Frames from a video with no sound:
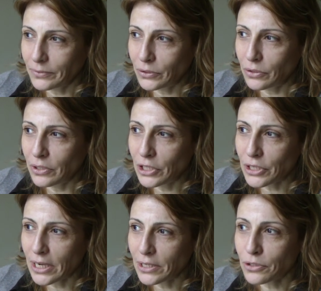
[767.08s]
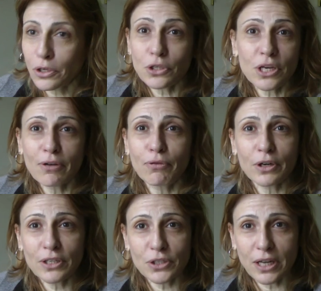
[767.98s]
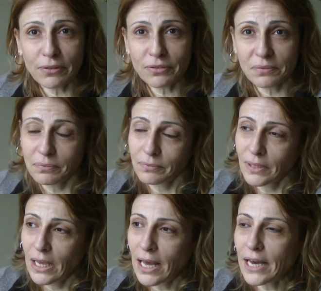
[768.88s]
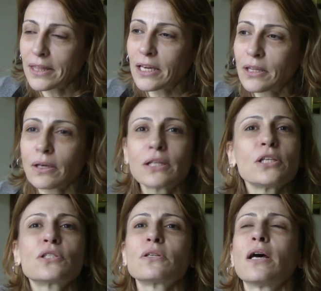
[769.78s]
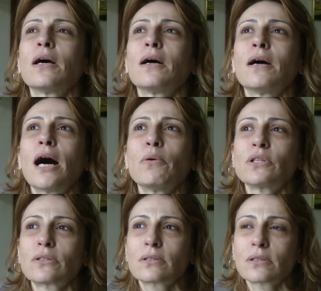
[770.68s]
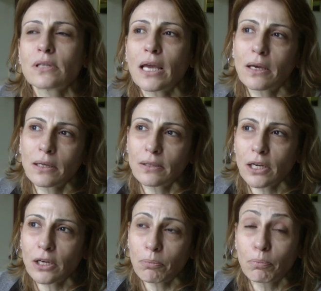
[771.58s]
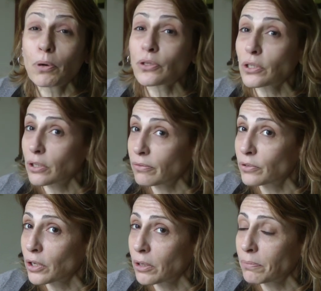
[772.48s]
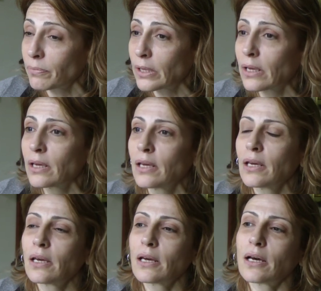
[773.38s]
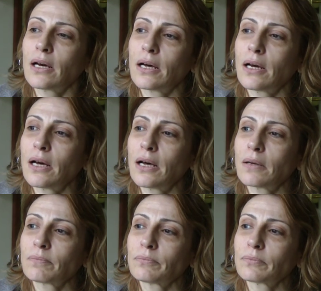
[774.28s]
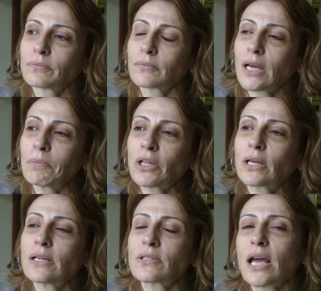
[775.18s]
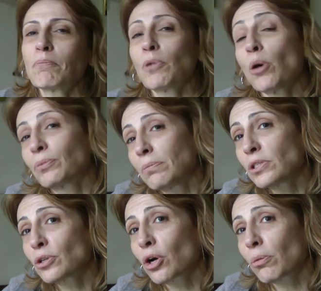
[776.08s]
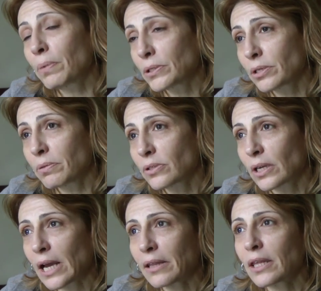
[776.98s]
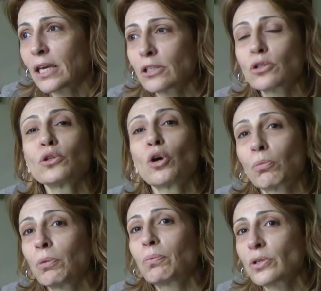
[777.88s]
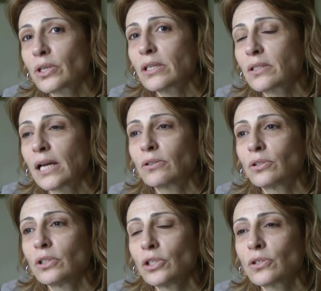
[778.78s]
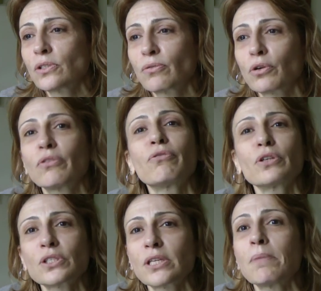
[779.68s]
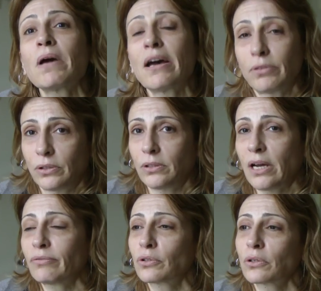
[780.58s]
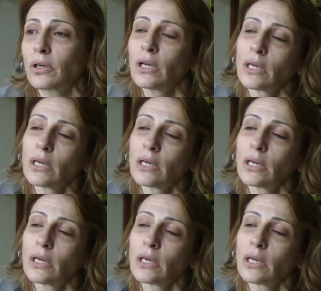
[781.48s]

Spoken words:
Tunisia is searching for itself. I think it is, I would take it in a positive term. I'm not going to say I'm optimistic or pessimistic. I think it's a normal process that Tunisians, for the first time ever, after